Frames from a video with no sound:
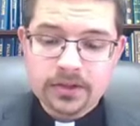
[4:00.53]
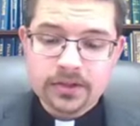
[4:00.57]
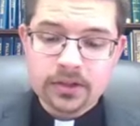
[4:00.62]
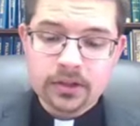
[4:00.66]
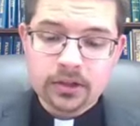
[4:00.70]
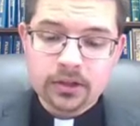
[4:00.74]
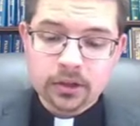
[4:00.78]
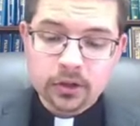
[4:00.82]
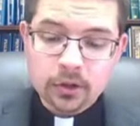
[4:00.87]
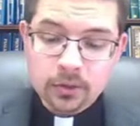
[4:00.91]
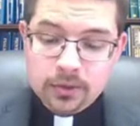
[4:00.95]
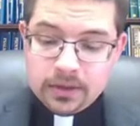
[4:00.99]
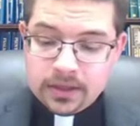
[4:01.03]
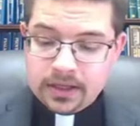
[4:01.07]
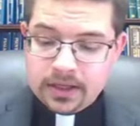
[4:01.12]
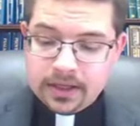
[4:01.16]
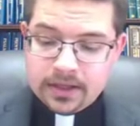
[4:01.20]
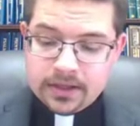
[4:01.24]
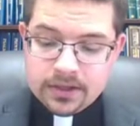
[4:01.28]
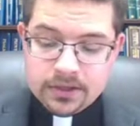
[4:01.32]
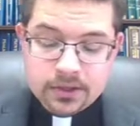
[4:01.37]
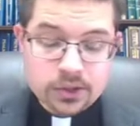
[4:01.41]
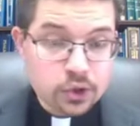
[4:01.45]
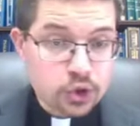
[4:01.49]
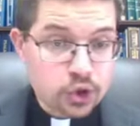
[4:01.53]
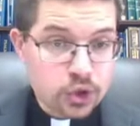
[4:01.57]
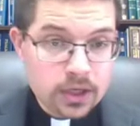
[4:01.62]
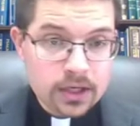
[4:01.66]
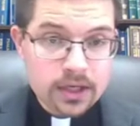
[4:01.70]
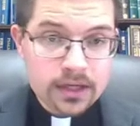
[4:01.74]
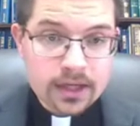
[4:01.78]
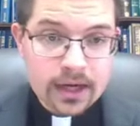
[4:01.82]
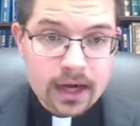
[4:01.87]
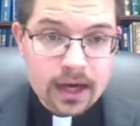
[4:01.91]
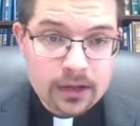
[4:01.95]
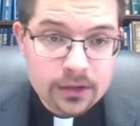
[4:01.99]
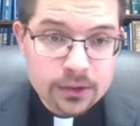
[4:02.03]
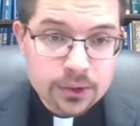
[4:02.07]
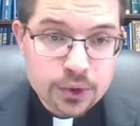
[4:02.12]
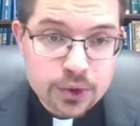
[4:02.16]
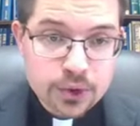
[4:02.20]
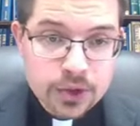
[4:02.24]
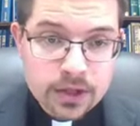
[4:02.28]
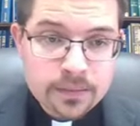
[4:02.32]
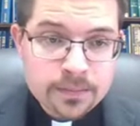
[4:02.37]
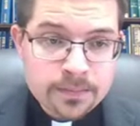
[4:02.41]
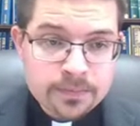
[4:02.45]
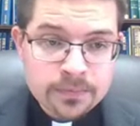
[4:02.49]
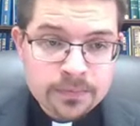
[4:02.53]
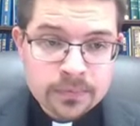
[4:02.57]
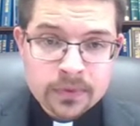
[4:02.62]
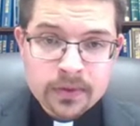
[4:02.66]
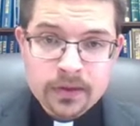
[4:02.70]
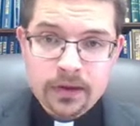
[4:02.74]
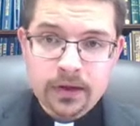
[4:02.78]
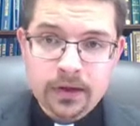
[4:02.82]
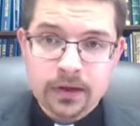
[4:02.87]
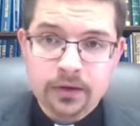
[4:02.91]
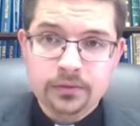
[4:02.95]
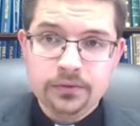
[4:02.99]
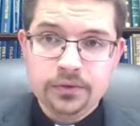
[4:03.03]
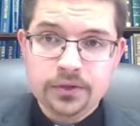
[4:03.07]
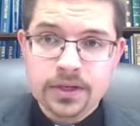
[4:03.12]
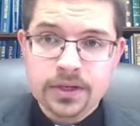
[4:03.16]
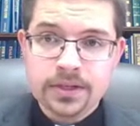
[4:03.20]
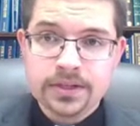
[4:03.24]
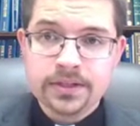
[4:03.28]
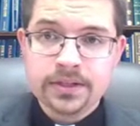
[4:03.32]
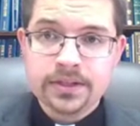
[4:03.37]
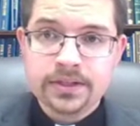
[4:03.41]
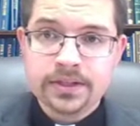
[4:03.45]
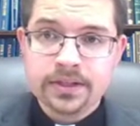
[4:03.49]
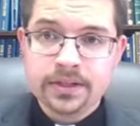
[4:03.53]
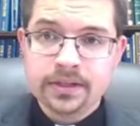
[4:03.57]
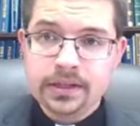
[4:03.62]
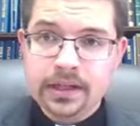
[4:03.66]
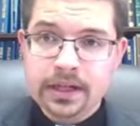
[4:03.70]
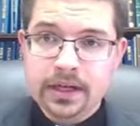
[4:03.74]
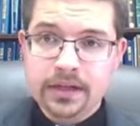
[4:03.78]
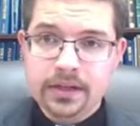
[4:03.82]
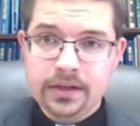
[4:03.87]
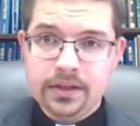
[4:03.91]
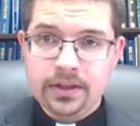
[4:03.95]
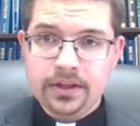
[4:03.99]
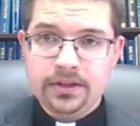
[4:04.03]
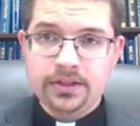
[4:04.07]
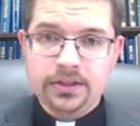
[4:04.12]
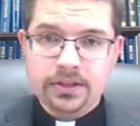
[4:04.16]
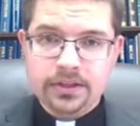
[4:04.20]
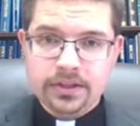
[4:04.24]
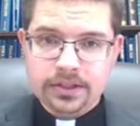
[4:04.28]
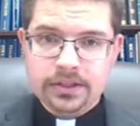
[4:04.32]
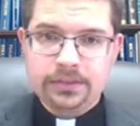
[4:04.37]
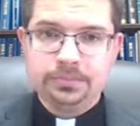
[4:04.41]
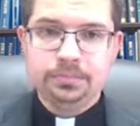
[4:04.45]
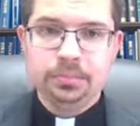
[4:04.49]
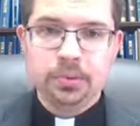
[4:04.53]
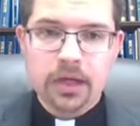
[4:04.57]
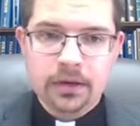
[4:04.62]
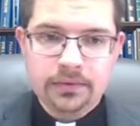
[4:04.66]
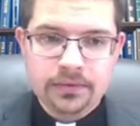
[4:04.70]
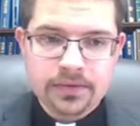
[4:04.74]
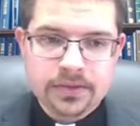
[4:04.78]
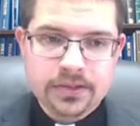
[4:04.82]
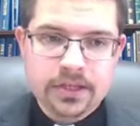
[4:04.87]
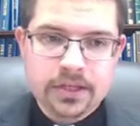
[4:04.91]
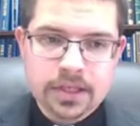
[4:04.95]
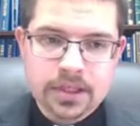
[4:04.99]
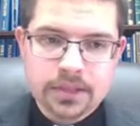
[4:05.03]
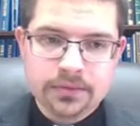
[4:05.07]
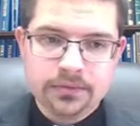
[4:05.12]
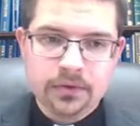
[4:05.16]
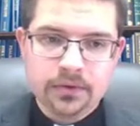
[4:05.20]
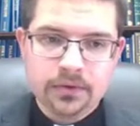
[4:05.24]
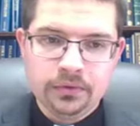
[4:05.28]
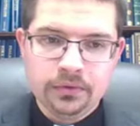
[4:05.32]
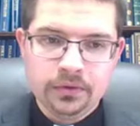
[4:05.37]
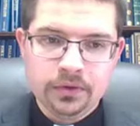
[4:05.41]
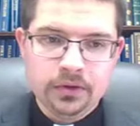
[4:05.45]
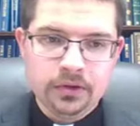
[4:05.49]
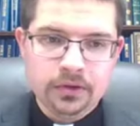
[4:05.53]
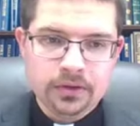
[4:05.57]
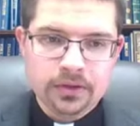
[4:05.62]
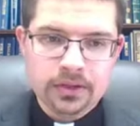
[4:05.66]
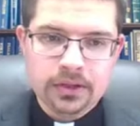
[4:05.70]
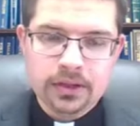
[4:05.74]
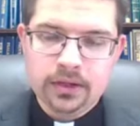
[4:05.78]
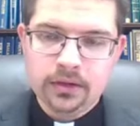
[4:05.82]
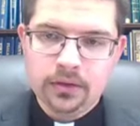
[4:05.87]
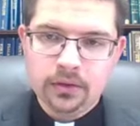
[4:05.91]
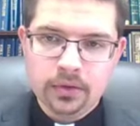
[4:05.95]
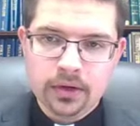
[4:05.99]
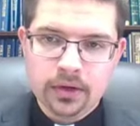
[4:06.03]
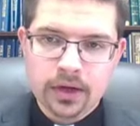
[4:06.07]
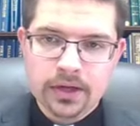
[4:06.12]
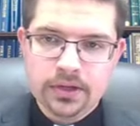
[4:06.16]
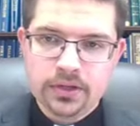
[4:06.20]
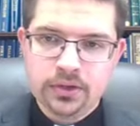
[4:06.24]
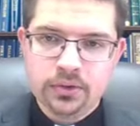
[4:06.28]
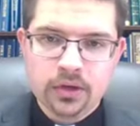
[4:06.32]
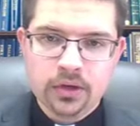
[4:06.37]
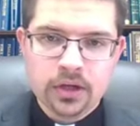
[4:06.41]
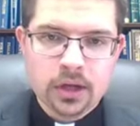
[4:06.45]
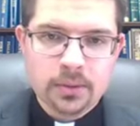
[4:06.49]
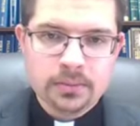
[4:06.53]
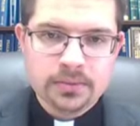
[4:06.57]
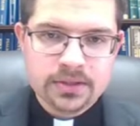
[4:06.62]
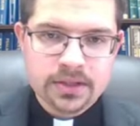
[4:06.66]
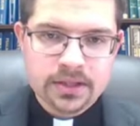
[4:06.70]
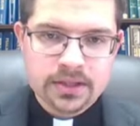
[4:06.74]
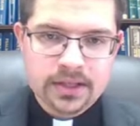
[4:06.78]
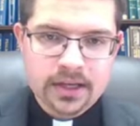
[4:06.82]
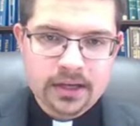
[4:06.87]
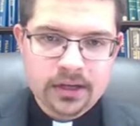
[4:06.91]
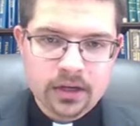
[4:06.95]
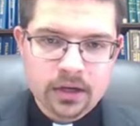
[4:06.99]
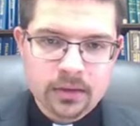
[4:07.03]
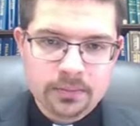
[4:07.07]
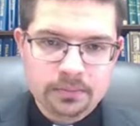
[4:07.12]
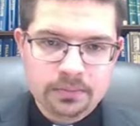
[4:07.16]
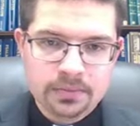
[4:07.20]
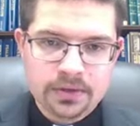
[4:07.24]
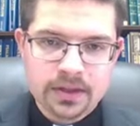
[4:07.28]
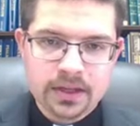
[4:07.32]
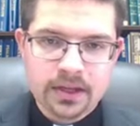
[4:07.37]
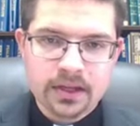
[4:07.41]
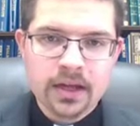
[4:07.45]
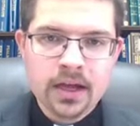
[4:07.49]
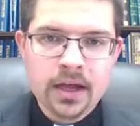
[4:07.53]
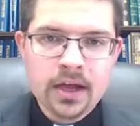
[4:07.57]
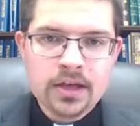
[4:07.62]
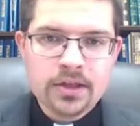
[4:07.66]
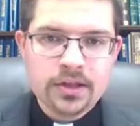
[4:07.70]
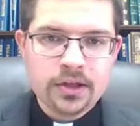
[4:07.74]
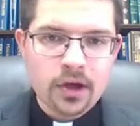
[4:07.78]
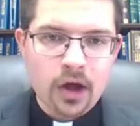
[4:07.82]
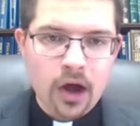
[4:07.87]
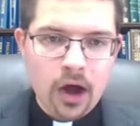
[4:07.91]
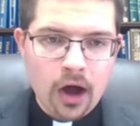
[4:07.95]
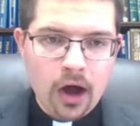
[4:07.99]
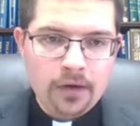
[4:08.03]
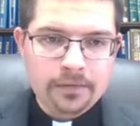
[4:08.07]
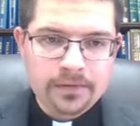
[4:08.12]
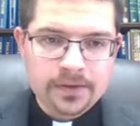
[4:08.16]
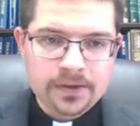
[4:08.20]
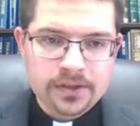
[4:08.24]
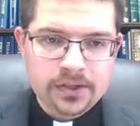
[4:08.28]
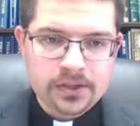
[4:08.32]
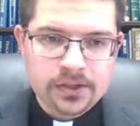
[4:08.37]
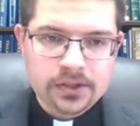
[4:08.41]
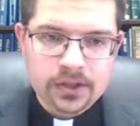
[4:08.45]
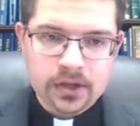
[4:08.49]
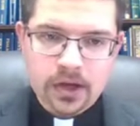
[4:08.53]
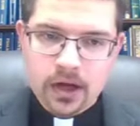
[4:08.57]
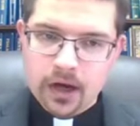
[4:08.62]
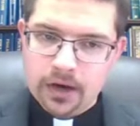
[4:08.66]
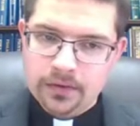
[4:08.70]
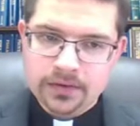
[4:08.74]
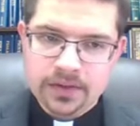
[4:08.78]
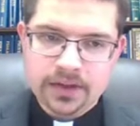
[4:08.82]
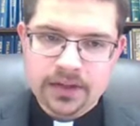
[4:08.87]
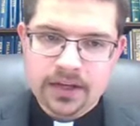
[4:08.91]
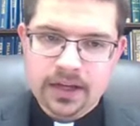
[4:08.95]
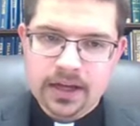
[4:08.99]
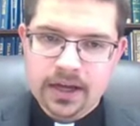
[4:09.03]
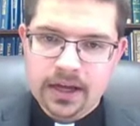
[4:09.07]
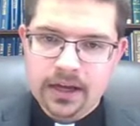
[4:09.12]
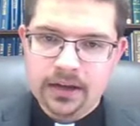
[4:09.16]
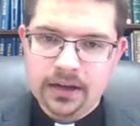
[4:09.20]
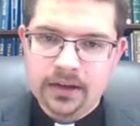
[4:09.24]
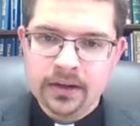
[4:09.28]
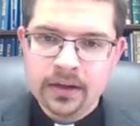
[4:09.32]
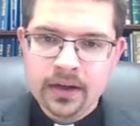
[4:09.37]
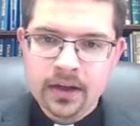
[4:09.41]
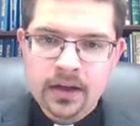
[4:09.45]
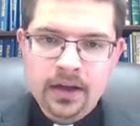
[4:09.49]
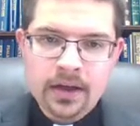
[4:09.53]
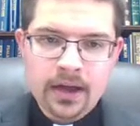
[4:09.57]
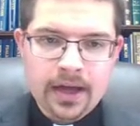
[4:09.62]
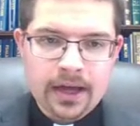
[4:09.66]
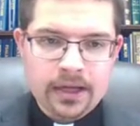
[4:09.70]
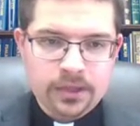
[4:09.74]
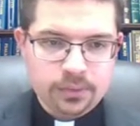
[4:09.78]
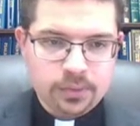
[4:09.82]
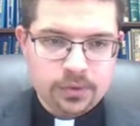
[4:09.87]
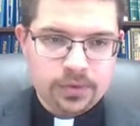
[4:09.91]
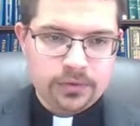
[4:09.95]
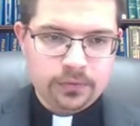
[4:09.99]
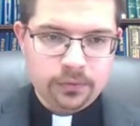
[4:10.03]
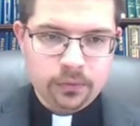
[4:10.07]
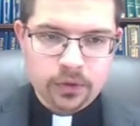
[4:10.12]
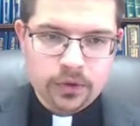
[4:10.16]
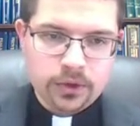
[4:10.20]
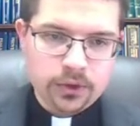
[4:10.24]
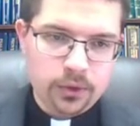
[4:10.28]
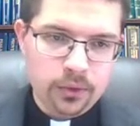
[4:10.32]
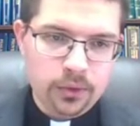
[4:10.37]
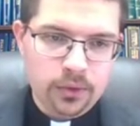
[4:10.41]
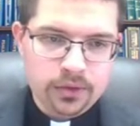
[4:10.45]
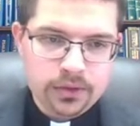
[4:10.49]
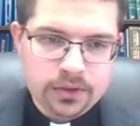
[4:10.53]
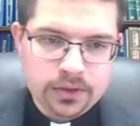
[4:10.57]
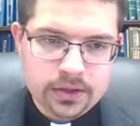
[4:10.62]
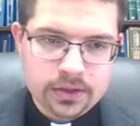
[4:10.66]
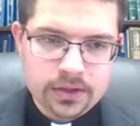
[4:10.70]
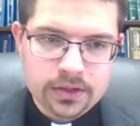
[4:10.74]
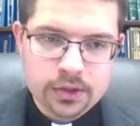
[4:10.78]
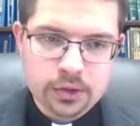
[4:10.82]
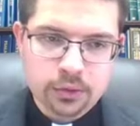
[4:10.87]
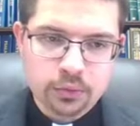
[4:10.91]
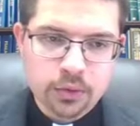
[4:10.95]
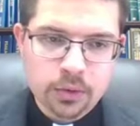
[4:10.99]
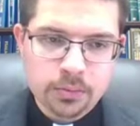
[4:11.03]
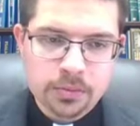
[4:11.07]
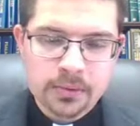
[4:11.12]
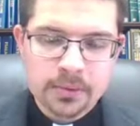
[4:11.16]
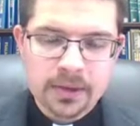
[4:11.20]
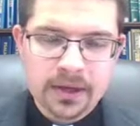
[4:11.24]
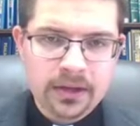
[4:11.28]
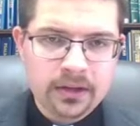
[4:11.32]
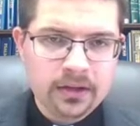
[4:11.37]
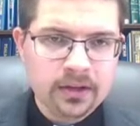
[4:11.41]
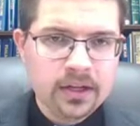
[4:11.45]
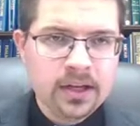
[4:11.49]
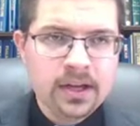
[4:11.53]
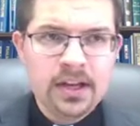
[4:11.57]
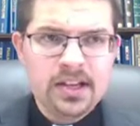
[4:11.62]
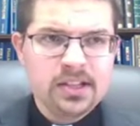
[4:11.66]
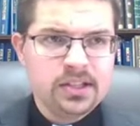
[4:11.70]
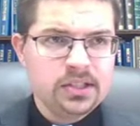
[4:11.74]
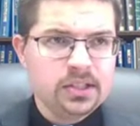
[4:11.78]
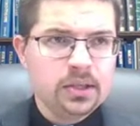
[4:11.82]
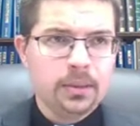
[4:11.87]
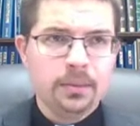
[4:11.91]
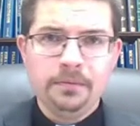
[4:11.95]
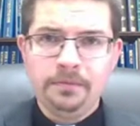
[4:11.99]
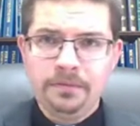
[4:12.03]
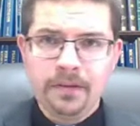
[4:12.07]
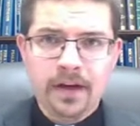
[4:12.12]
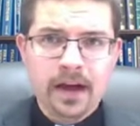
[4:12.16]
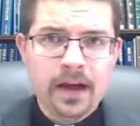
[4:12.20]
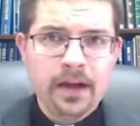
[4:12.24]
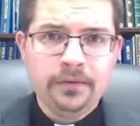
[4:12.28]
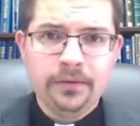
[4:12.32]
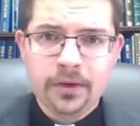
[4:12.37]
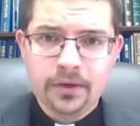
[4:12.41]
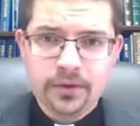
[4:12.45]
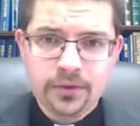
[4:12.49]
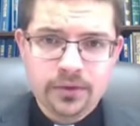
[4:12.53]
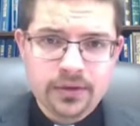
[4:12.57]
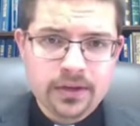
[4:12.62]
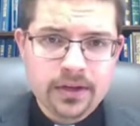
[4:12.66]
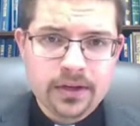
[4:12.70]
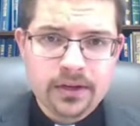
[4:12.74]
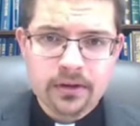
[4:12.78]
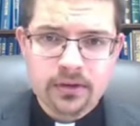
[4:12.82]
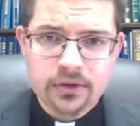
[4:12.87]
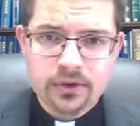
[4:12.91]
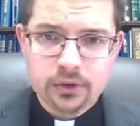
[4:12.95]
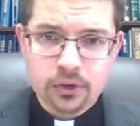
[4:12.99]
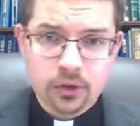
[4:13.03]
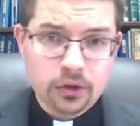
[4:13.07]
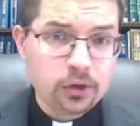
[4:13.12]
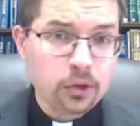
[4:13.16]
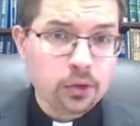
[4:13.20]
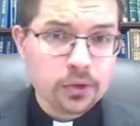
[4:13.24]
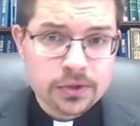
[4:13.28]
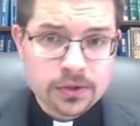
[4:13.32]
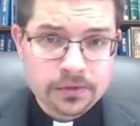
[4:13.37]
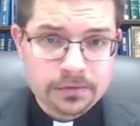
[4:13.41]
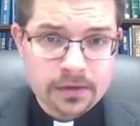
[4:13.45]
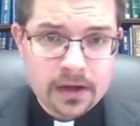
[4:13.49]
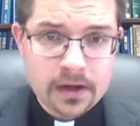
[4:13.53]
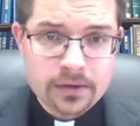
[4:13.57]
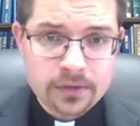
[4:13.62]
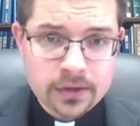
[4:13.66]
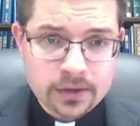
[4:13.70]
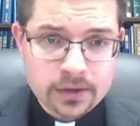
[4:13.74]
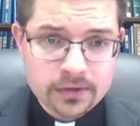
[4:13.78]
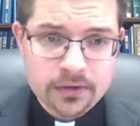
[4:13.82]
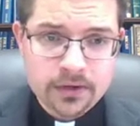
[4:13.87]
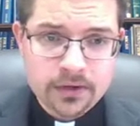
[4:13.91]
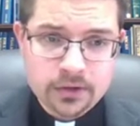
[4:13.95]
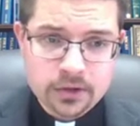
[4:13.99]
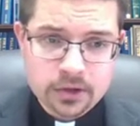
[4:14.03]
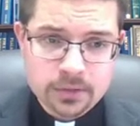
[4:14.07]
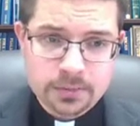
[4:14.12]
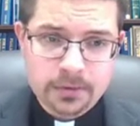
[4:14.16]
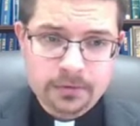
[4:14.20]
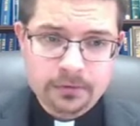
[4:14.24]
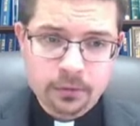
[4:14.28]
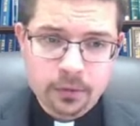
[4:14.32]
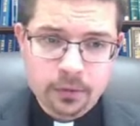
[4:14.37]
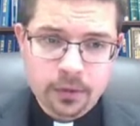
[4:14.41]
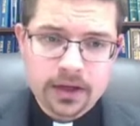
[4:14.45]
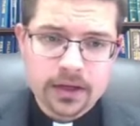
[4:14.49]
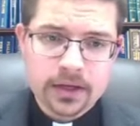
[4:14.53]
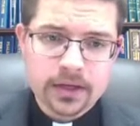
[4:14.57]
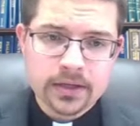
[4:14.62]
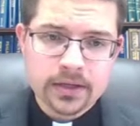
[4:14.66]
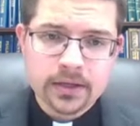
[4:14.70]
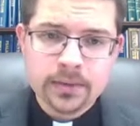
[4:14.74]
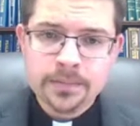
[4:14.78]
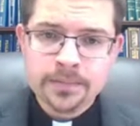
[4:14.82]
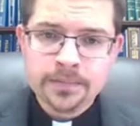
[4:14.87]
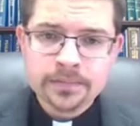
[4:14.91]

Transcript: is included in this genealogy of Jesus, and thus this prophecy is fulfilled in Christ, who comes to take up the office of the king, as was foretold to Zerubbabel some 500 years or close to 500 years beforehand.